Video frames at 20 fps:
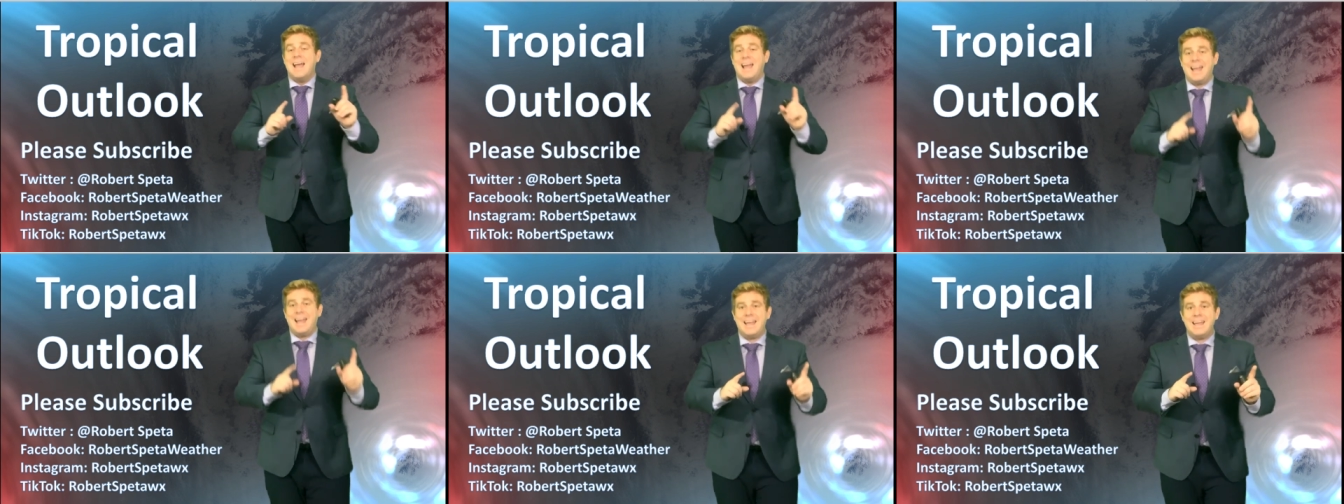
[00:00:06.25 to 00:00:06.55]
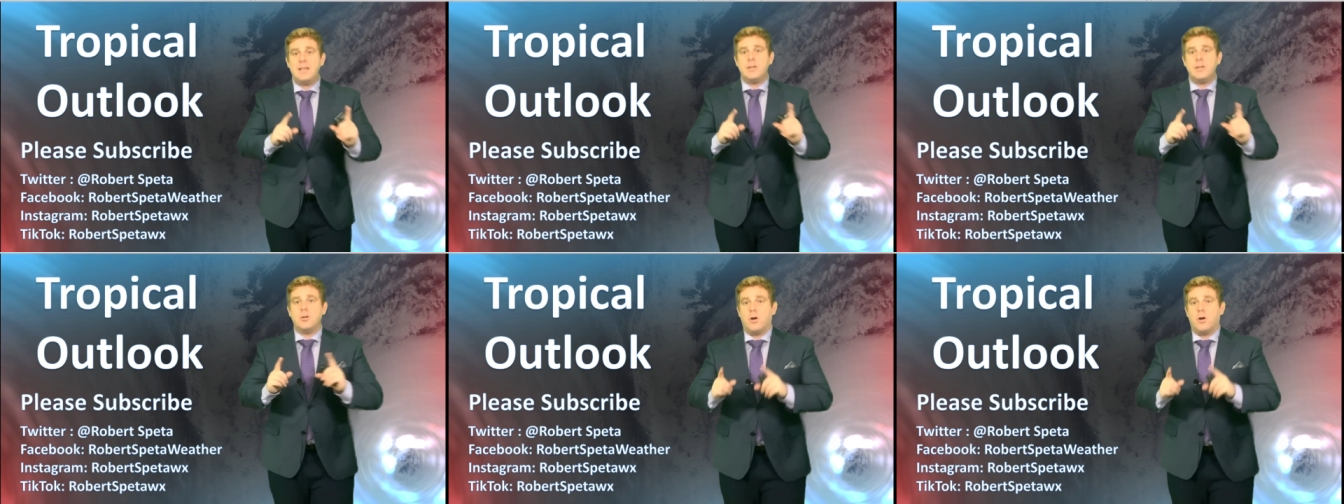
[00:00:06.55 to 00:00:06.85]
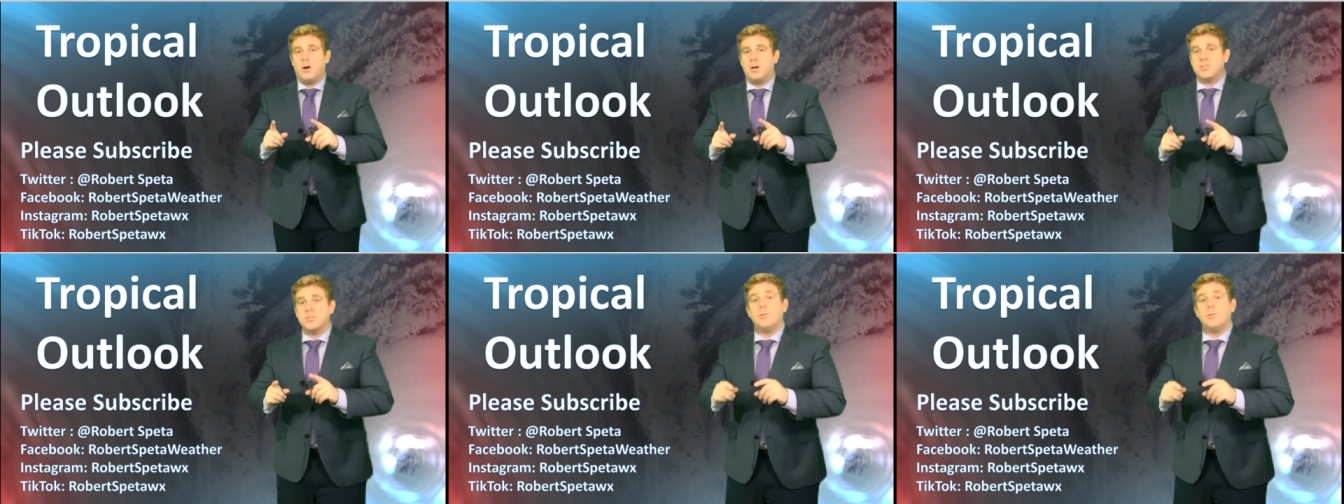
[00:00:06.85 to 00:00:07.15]
and
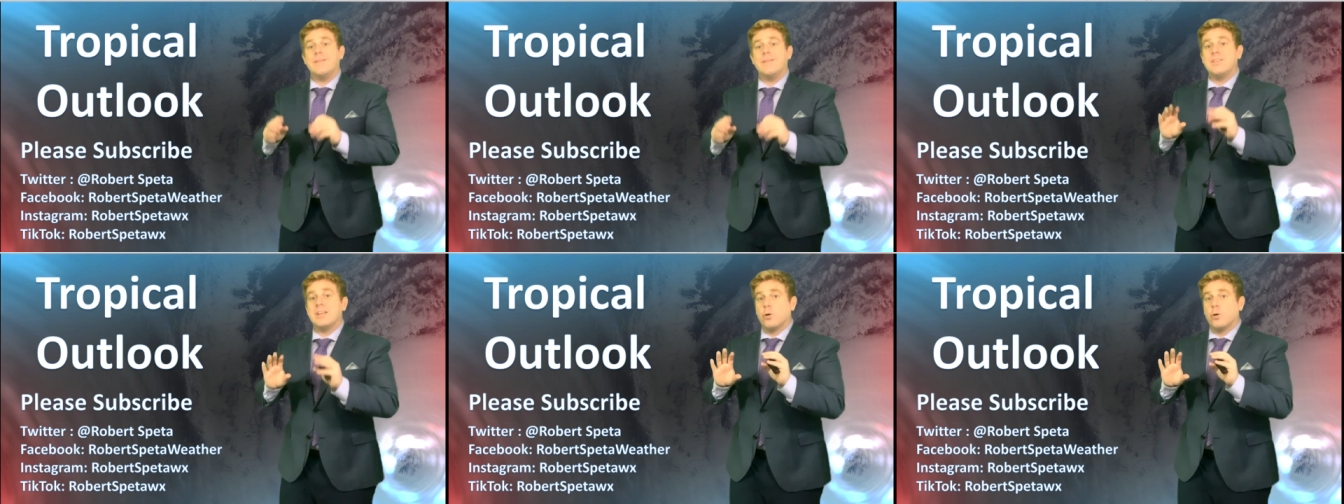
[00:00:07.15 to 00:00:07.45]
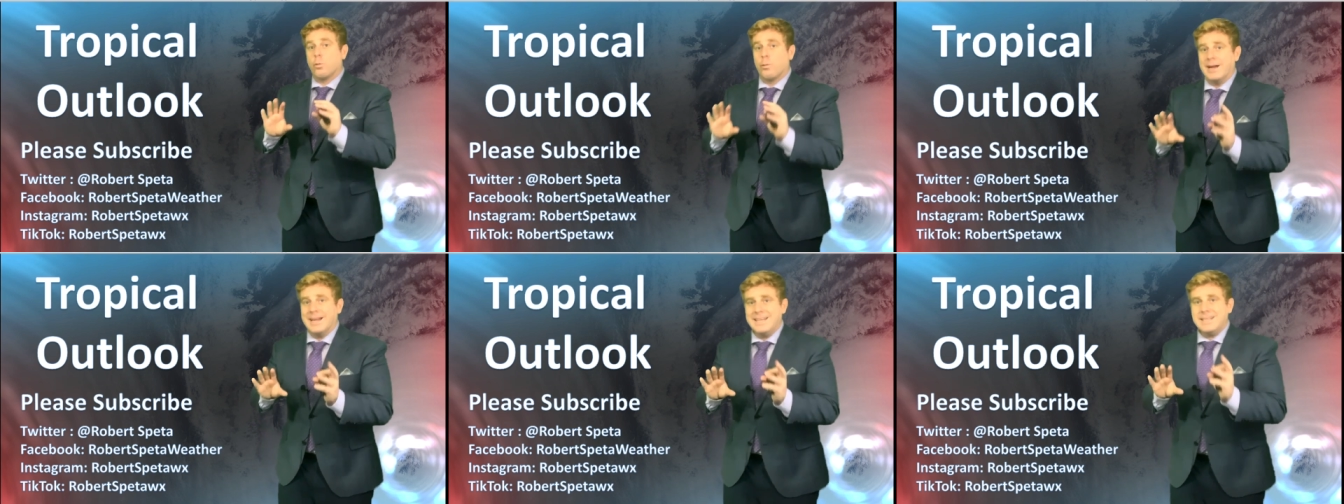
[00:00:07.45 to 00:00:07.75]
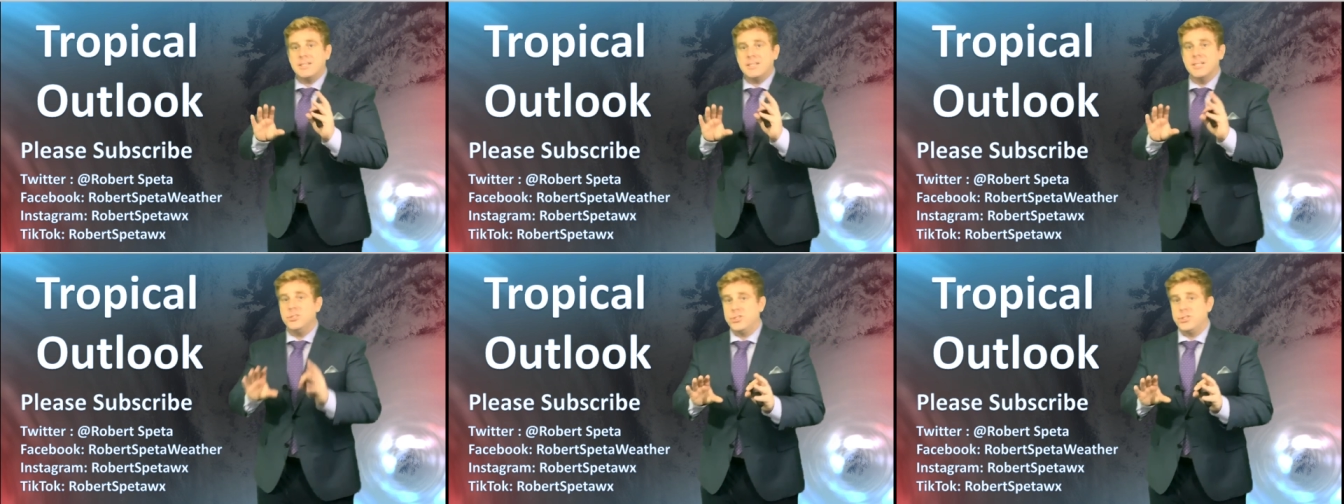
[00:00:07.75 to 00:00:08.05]
also we have the great
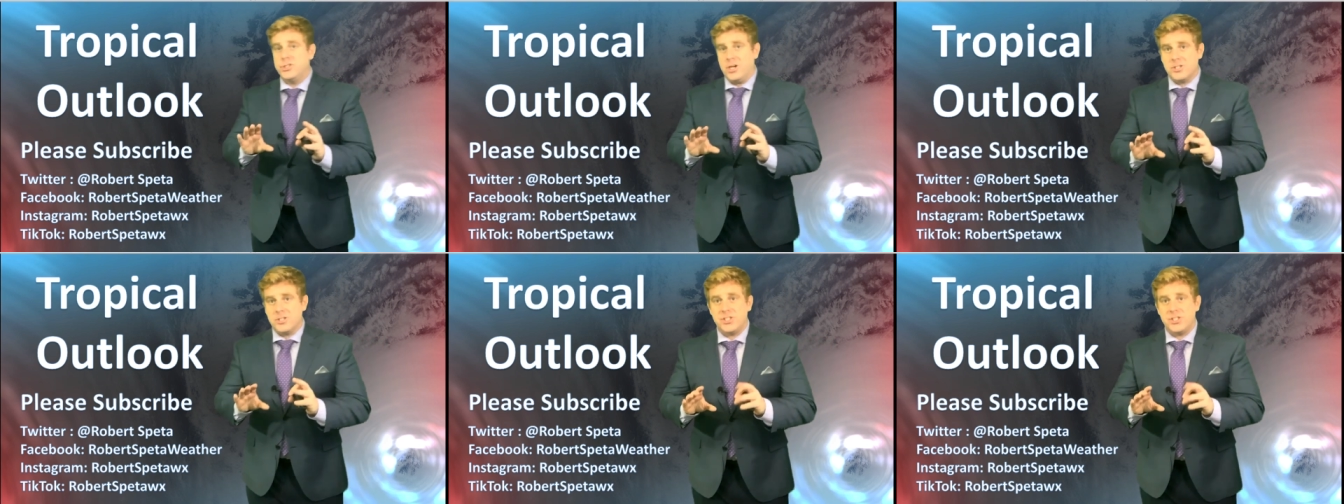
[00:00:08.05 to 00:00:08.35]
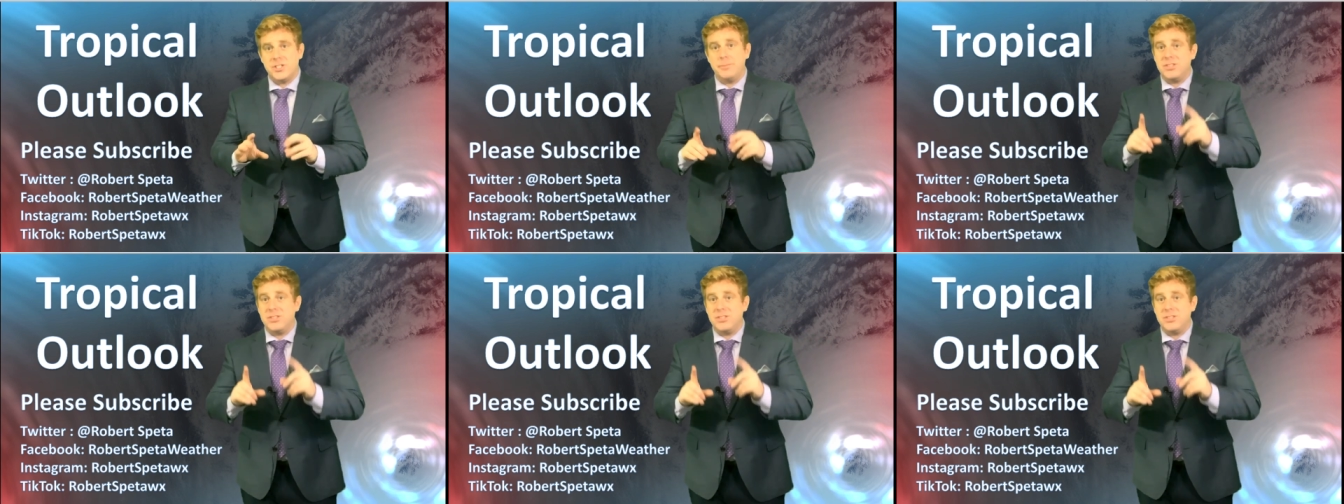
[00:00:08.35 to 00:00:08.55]
conjunction